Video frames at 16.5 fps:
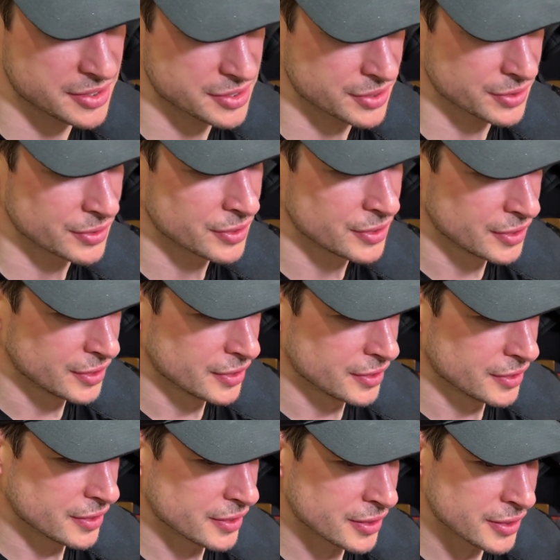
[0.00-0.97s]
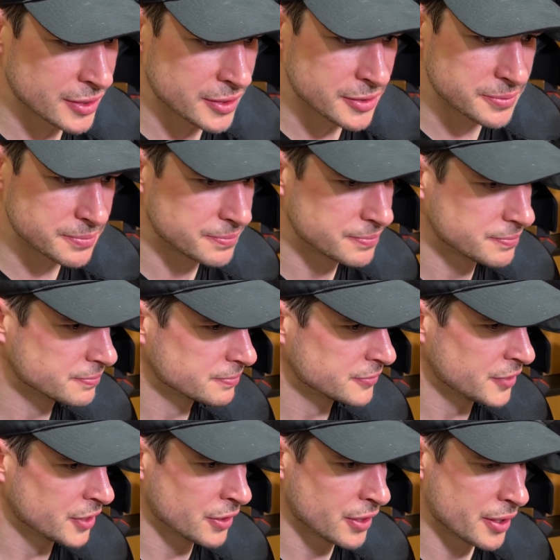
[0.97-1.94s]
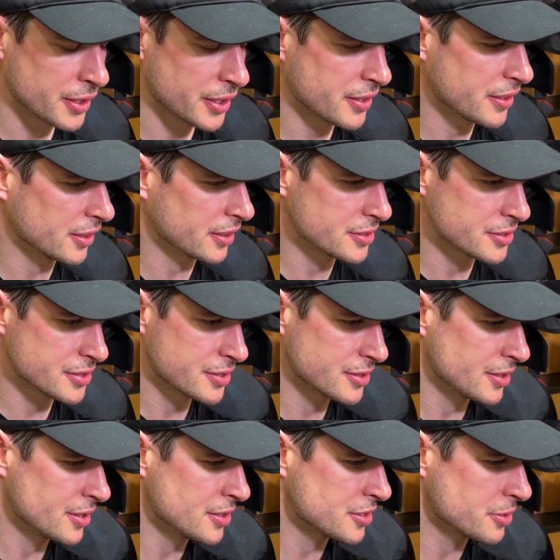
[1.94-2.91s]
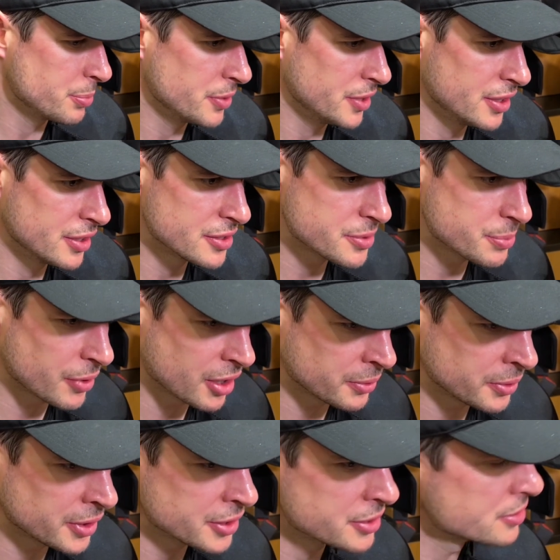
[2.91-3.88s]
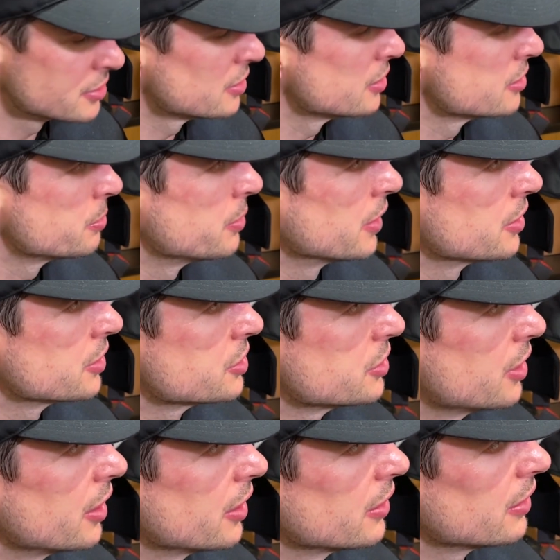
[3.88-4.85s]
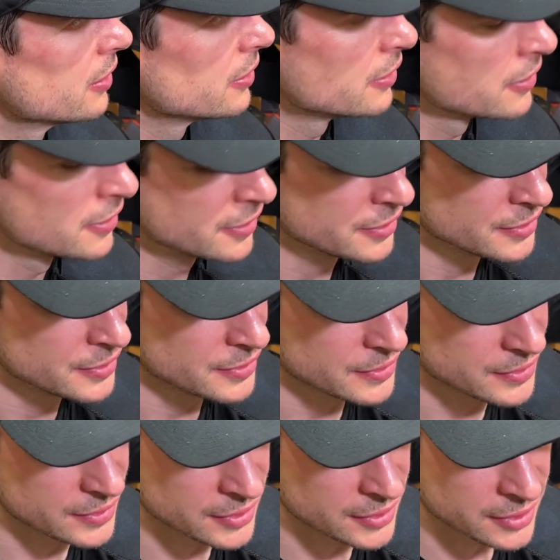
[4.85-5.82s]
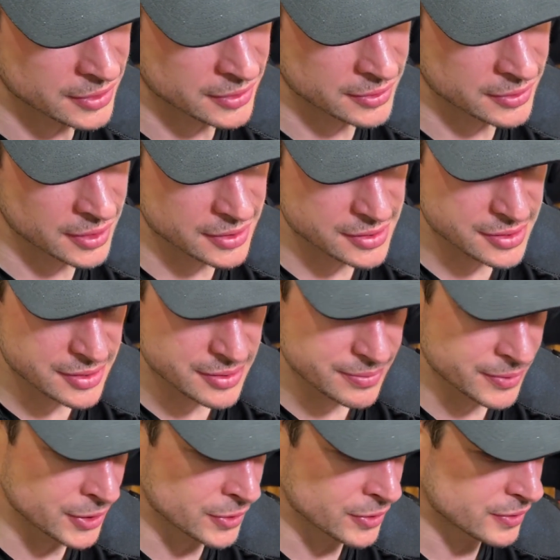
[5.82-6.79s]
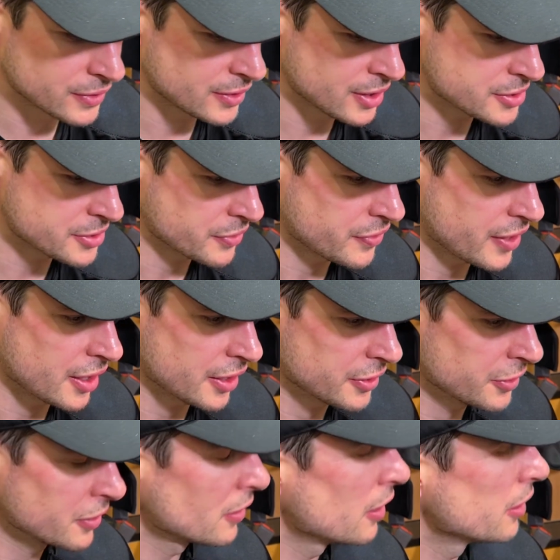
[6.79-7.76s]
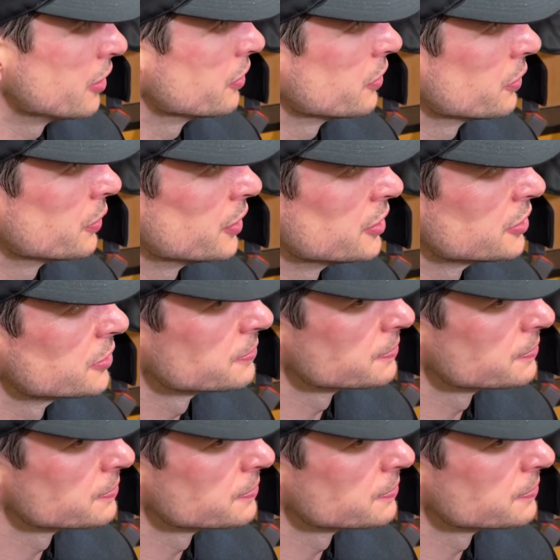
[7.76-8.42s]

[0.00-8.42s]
So, you know, I think his speed is probably his biggest strength. And that's, you know, that's a factor in a lot of different ways.